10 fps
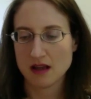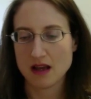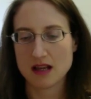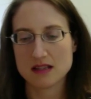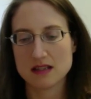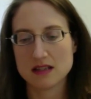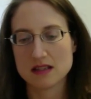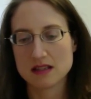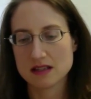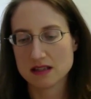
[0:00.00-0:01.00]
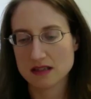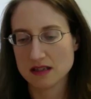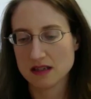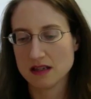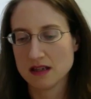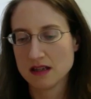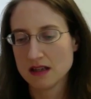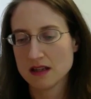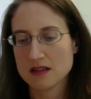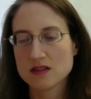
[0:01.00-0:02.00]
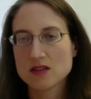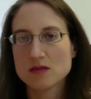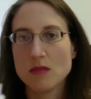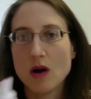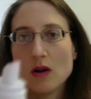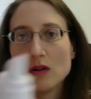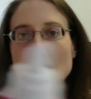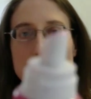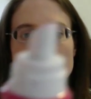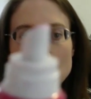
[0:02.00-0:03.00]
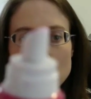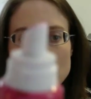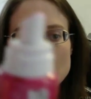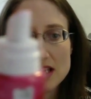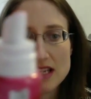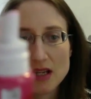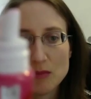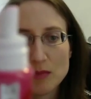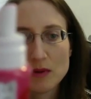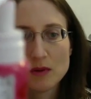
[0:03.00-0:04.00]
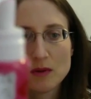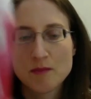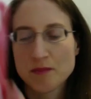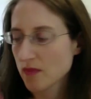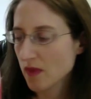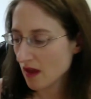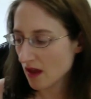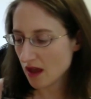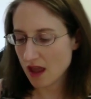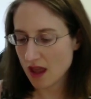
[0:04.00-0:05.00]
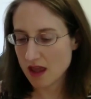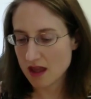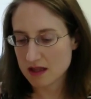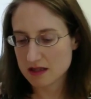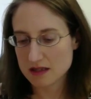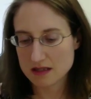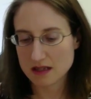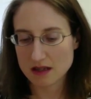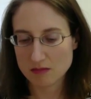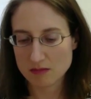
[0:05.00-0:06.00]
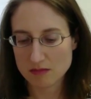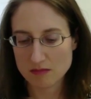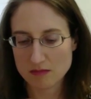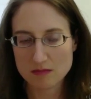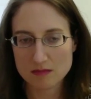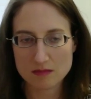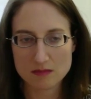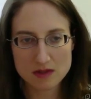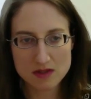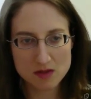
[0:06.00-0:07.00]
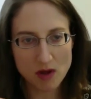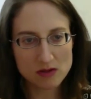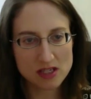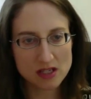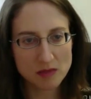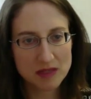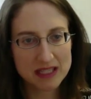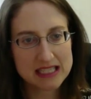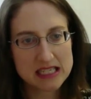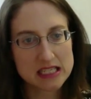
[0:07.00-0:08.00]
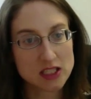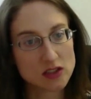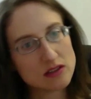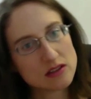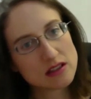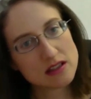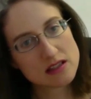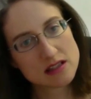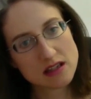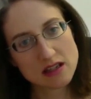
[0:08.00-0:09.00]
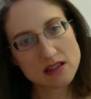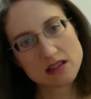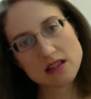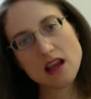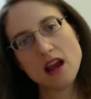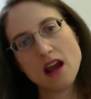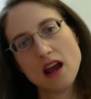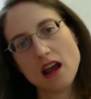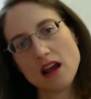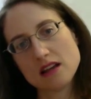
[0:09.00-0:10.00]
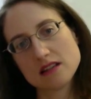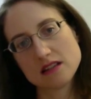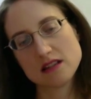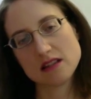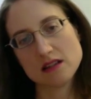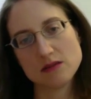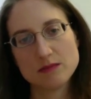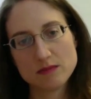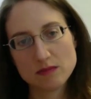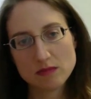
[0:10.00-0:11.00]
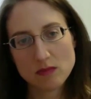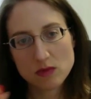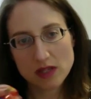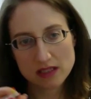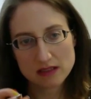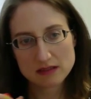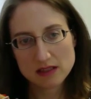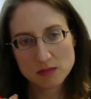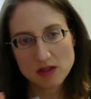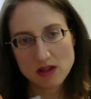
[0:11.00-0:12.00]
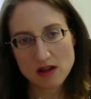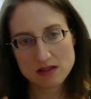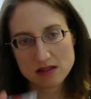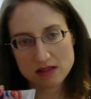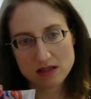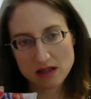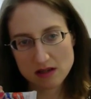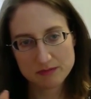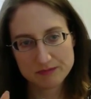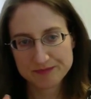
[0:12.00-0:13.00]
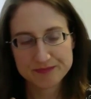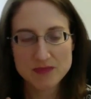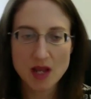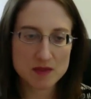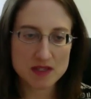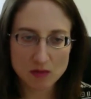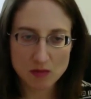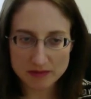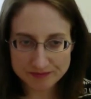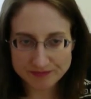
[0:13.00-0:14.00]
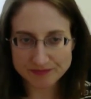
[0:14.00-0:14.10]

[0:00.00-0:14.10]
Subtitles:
has this smaller tip, and the smaller tip, I mean, it doesn't look as nice as the more like lip gloss chapstick one,